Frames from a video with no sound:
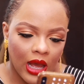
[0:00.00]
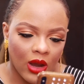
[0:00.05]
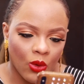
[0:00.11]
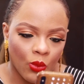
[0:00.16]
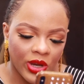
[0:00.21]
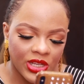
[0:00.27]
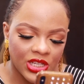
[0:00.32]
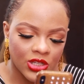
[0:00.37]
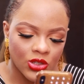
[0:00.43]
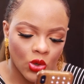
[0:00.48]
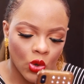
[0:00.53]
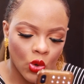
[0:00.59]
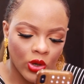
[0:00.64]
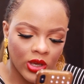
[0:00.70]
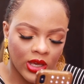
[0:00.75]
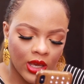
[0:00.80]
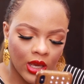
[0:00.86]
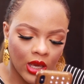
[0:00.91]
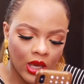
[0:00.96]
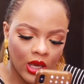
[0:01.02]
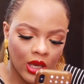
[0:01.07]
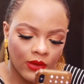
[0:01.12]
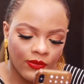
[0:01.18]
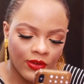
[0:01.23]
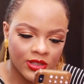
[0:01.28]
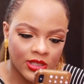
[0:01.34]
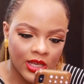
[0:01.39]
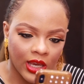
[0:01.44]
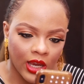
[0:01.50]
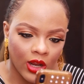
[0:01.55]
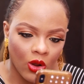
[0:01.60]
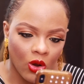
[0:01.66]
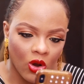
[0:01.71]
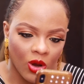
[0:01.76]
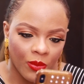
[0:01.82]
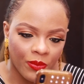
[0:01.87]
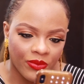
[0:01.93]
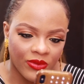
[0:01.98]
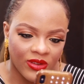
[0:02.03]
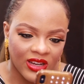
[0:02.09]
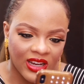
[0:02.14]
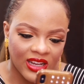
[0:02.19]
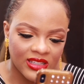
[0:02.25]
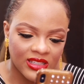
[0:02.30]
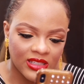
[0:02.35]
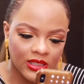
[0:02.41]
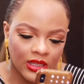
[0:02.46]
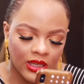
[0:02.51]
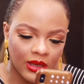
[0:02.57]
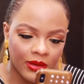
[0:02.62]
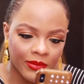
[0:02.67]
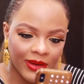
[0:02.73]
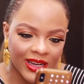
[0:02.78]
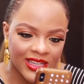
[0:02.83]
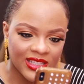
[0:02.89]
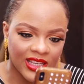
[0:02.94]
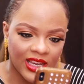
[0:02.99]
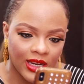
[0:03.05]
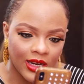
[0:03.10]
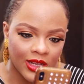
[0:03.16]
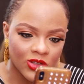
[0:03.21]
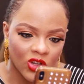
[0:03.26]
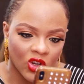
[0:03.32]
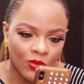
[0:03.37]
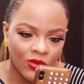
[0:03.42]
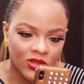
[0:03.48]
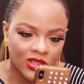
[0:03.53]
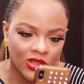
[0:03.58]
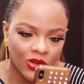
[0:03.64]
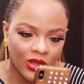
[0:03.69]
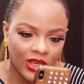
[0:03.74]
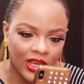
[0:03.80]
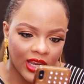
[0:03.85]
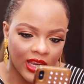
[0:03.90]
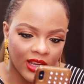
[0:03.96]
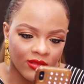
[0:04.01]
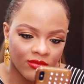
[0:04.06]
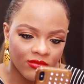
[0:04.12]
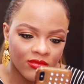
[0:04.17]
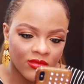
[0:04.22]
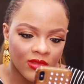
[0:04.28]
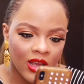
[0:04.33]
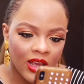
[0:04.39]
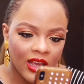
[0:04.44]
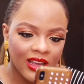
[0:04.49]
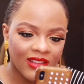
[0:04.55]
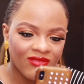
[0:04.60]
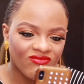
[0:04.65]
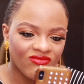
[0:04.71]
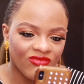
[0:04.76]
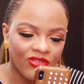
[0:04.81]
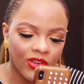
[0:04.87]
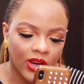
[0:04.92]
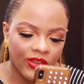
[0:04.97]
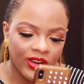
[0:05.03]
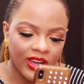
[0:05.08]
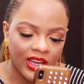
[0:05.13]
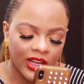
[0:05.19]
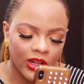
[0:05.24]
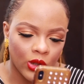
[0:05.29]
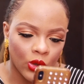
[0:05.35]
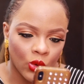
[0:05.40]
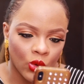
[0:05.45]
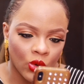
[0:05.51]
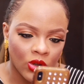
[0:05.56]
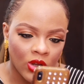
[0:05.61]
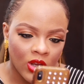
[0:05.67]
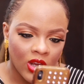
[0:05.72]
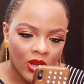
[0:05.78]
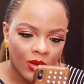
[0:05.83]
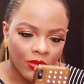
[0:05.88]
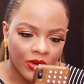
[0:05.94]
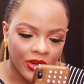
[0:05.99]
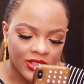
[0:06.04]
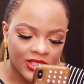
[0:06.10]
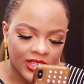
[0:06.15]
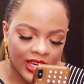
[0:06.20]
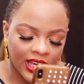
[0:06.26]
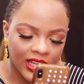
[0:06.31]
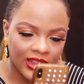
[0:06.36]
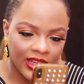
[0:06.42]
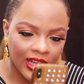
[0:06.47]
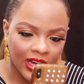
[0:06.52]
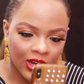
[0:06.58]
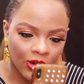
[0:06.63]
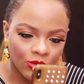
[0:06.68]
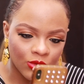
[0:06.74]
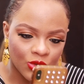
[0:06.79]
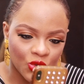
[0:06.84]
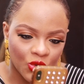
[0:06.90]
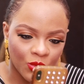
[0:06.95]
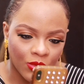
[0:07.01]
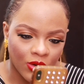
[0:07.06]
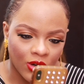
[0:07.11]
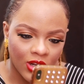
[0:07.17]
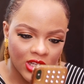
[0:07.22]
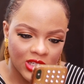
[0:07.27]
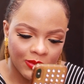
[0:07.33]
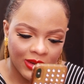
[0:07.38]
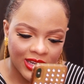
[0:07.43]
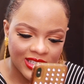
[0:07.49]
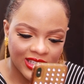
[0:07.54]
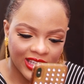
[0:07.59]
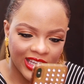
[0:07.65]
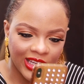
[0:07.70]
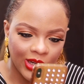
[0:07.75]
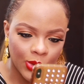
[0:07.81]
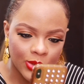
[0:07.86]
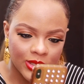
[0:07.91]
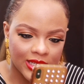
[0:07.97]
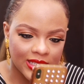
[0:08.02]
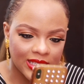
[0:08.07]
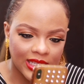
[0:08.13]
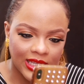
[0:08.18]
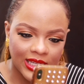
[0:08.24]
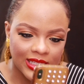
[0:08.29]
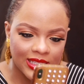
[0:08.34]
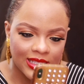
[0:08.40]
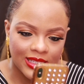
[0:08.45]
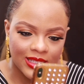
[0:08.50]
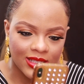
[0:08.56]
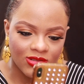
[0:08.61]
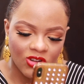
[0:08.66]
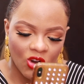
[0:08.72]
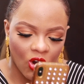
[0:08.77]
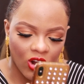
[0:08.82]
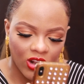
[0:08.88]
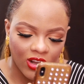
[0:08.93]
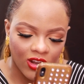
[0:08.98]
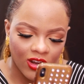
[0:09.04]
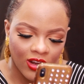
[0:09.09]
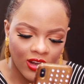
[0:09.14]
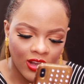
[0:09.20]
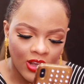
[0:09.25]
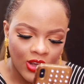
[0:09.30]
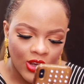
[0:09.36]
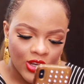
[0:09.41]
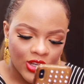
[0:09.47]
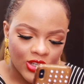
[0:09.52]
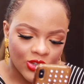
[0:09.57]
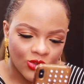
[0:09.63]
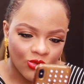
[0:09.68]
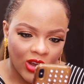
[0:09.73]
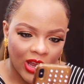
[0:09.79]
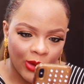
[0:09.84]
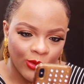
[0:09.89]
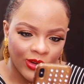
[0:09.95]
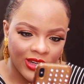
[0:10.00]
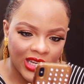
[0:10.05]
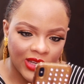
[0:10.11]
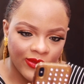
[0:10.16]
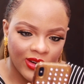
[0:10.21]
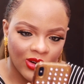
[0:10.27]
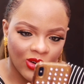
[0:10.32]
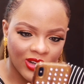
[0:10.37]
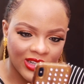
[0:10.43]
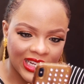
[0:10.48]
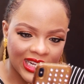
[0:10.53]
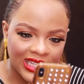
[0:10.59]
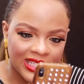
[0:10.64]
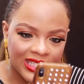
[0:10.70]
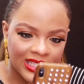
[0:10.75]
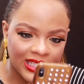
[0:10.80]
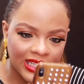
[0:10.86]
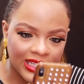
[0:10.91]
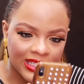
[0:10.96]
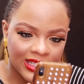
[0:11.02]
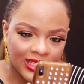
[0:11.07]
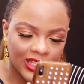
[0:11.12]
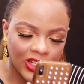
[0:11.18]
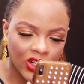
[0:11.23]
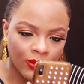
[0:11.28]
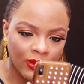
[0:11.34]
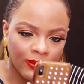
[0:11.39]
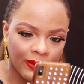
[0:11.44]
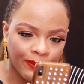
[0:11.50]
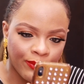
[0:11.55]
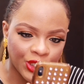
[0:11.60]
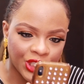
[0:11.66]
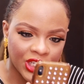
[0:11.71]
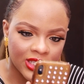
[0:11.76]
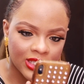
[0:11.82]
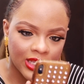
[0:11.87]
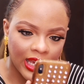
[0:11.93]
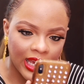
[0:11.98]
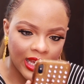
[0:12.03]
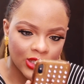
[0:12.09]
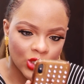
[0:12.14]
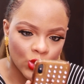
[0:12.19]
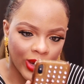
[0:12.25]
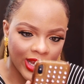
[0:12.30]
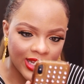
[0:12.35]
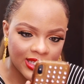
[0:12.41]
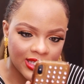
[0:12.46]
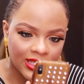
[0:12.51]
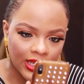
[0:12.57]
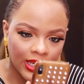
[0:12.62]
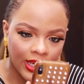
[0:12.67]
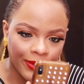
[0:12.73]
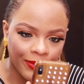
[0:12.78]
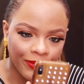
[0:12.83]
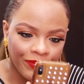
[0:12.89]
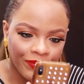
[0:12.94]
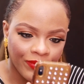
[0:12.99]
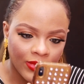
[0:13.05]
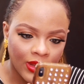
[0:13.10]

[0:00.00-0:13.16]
which is okay. If you take it up, you can see my skin is almost looking very yellow, but you take it down too much, my skin loses its color. So I would leave it on that 16, or maybe push it to 20,